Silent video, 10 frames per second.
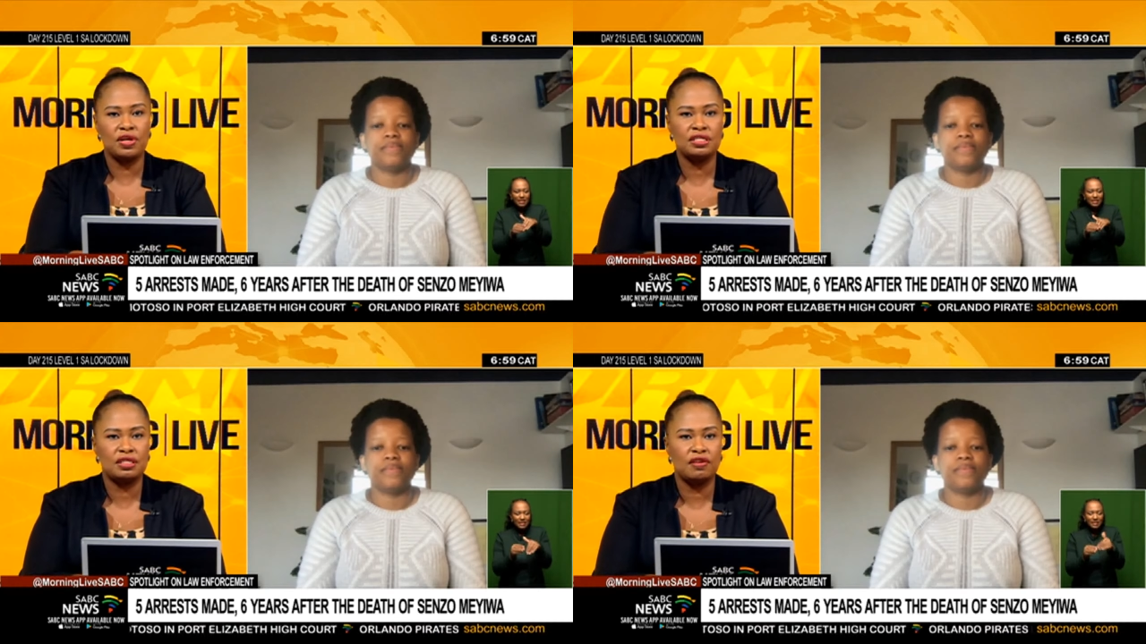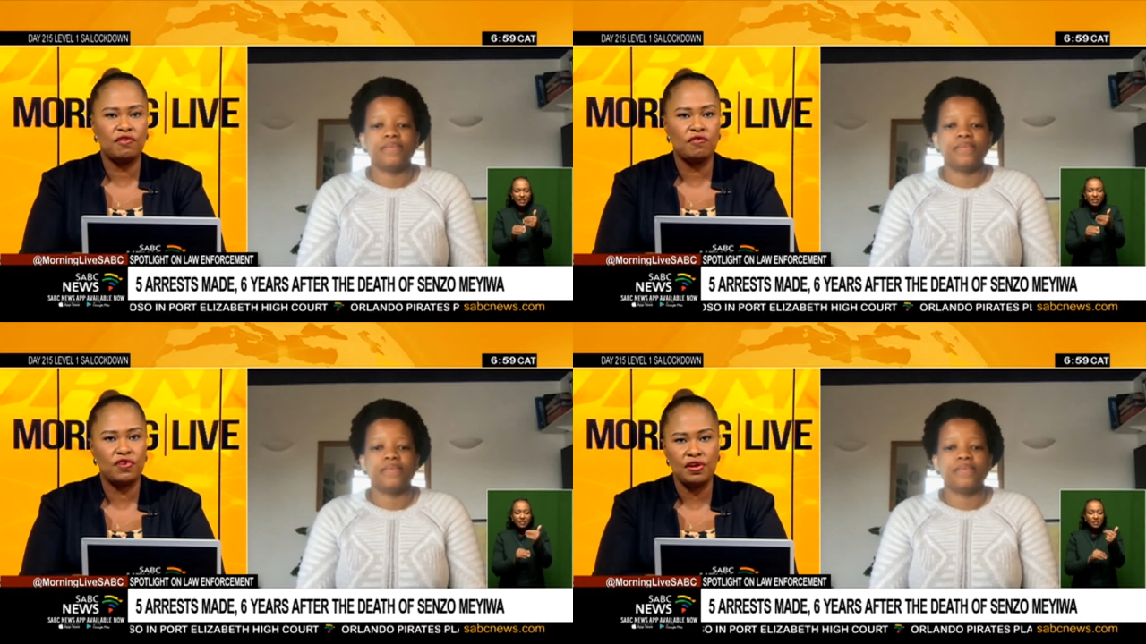Speaker 1: been
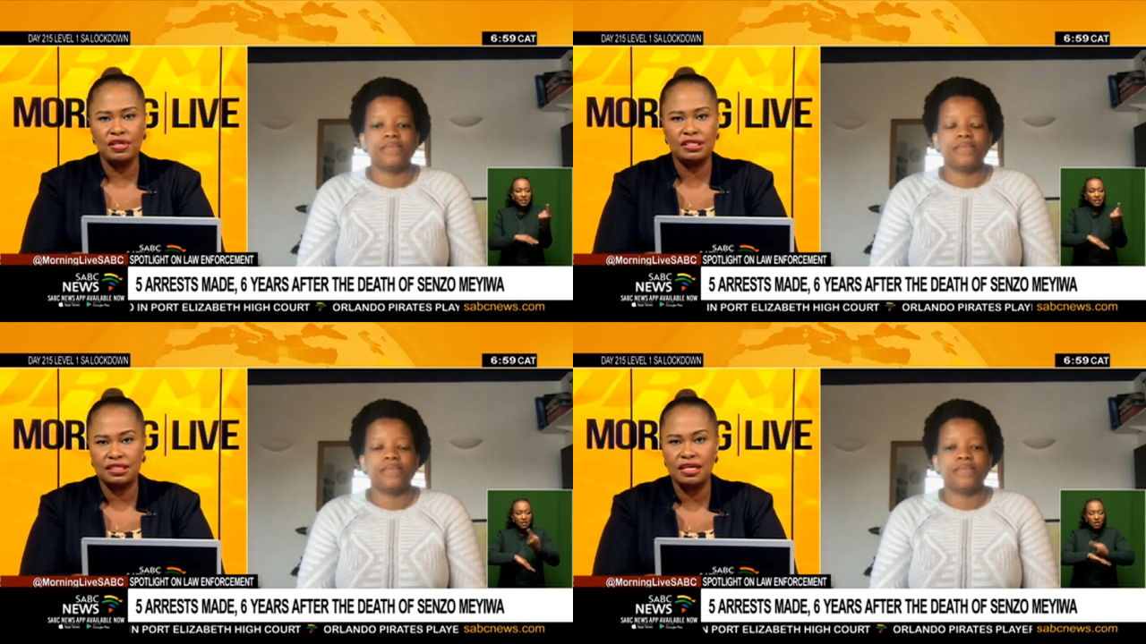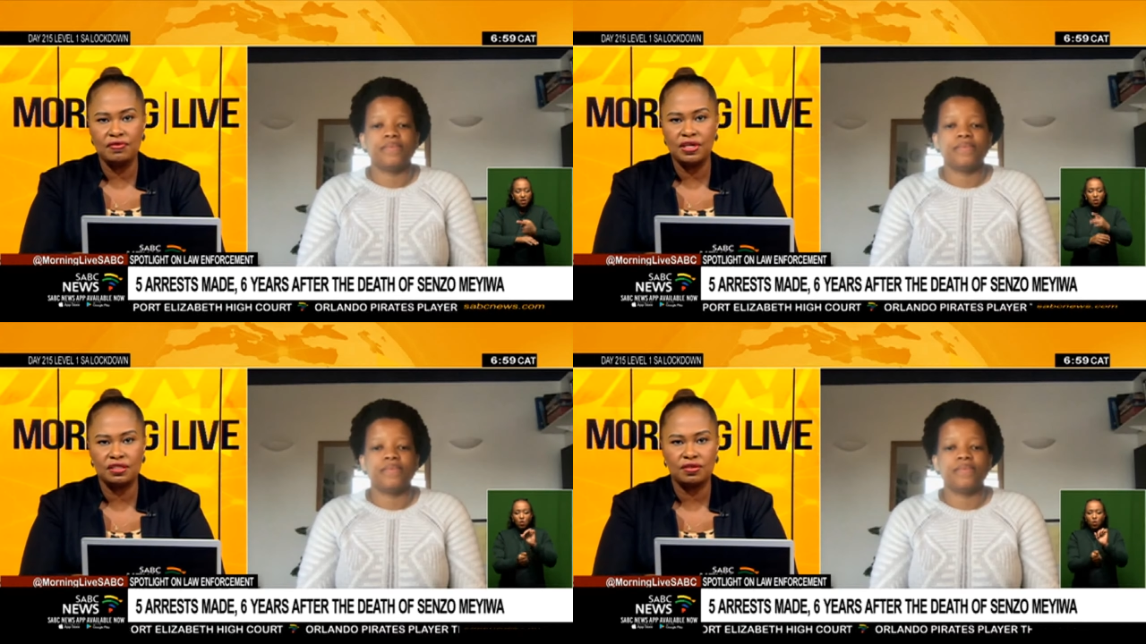arrested for very
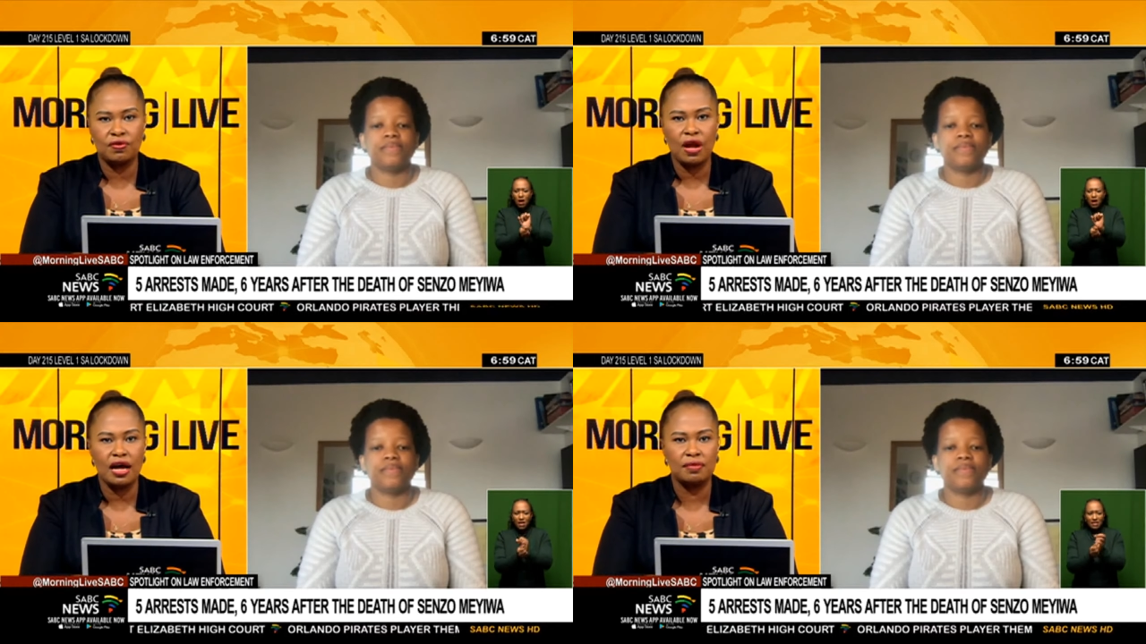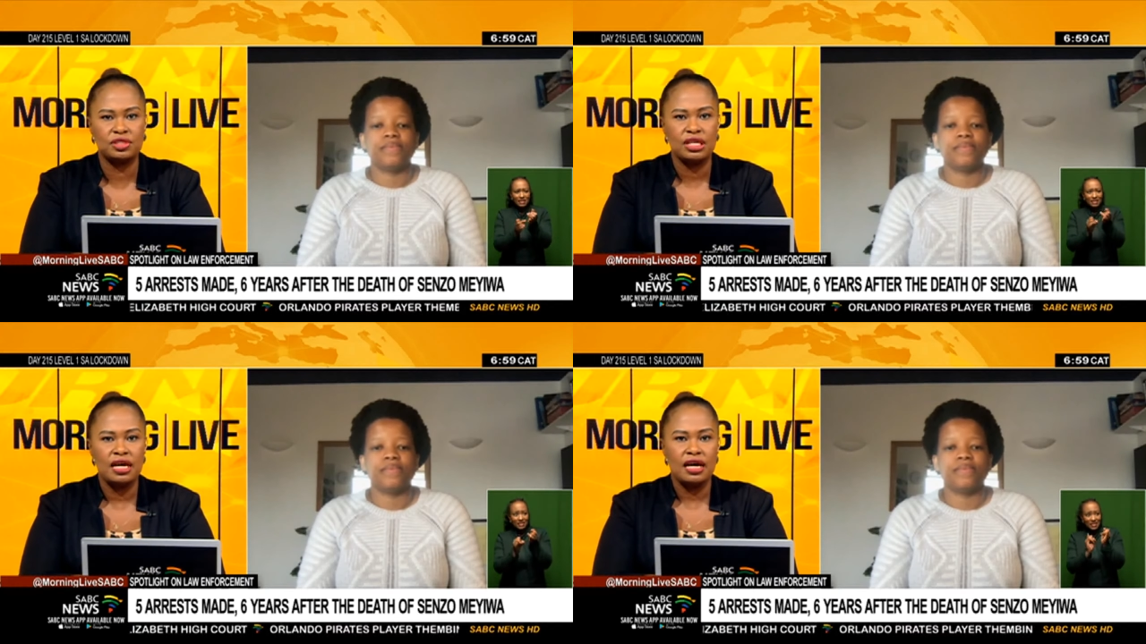serious
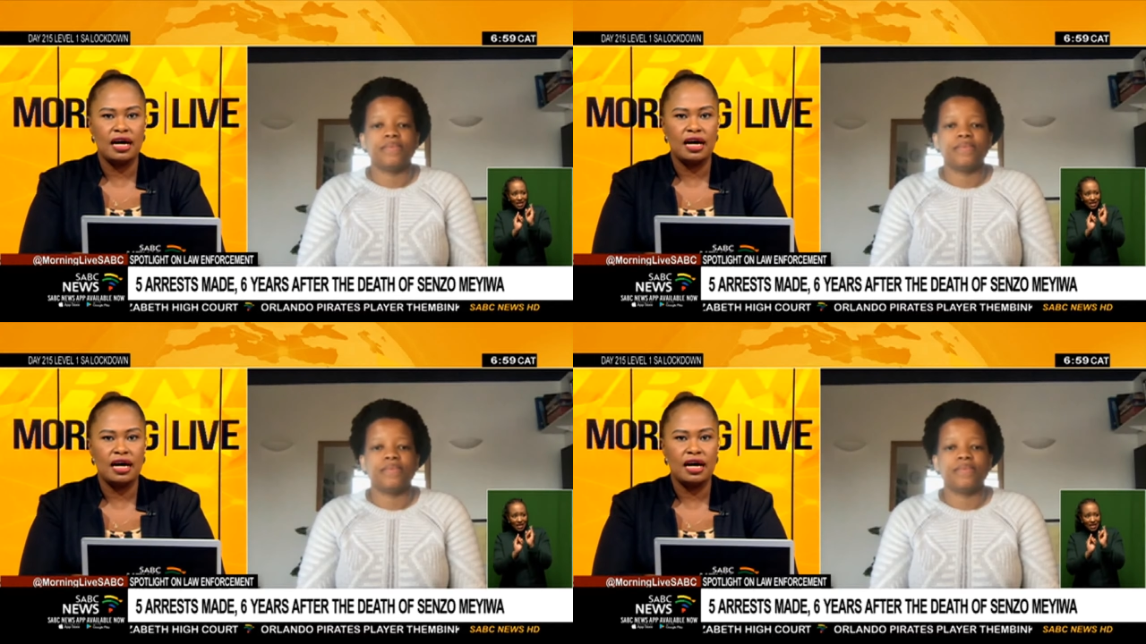crimes.